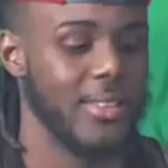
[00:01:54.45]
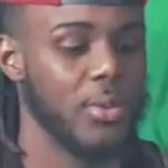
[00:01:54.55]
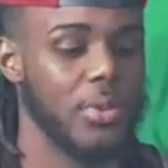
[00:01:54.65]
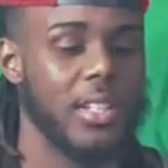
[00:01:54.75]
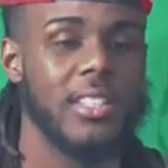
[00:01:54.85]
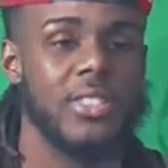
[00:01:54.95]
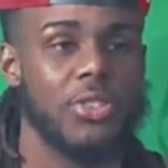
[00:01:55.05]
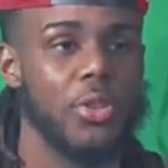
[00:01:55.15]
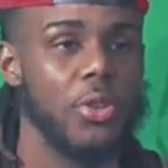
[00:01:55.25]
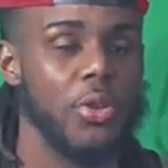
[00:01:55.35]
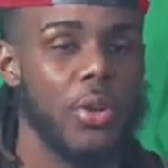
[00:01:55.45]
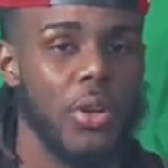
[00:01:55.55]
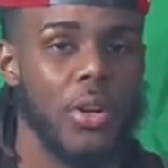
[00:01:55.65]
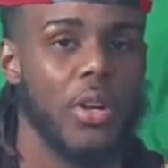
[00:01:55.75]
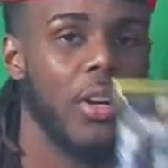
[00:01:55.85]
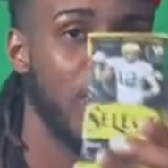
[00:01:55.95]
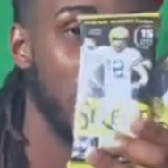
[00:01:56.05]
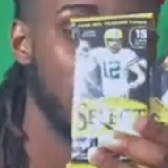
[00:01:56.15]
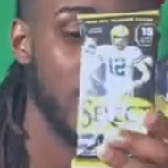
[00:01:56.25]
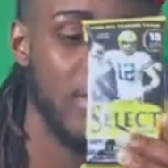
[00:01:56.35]
do these two,
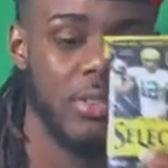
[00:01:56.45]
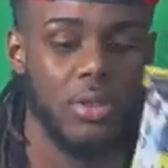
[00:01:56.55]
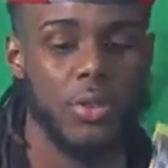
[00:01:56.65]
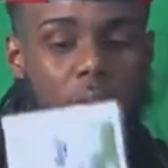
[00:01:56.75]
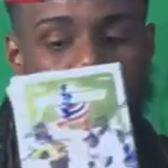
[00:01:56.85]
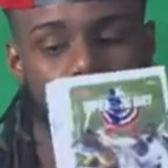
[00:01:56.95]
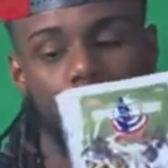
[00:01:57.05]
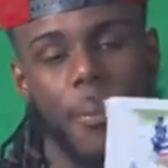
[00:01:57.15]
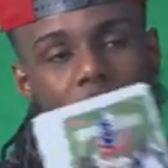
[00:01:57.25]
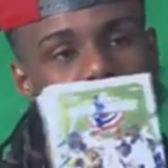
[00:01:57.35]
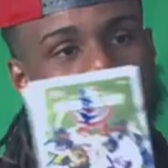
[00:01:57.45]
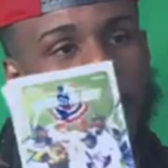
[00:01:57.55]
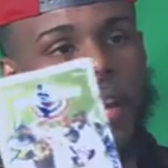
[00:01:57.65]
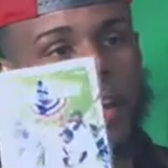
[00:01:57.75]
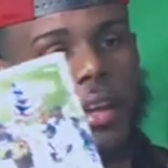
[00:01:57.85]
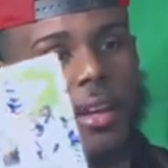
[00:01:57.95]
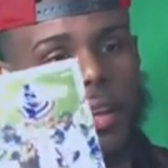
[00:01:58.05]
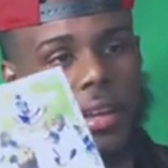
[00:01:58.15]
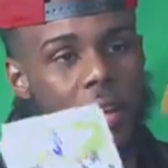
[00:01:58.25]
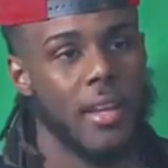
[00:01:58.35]
these two, and the opening day.
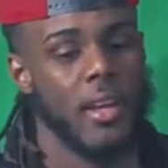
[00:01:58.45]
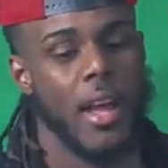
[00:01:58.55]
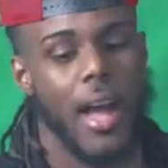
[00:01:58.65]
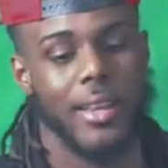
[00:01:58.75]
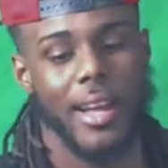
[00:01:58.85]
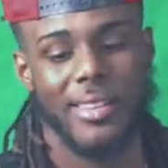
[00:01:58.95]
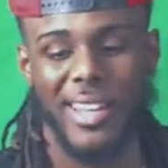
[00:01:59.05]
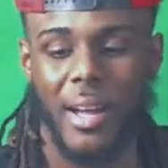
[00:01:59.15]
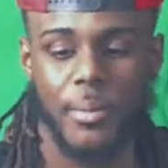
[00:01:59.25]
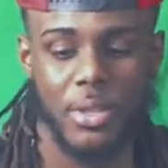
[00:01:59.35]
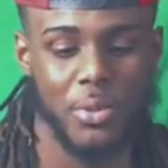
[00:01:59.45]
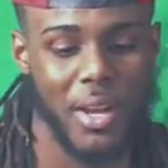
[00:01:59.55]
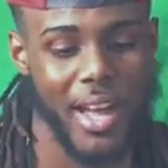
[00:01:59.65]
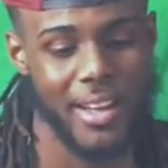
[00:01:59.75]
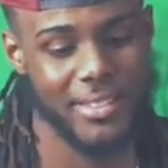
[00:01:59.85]
I, I think I'm gonna do that.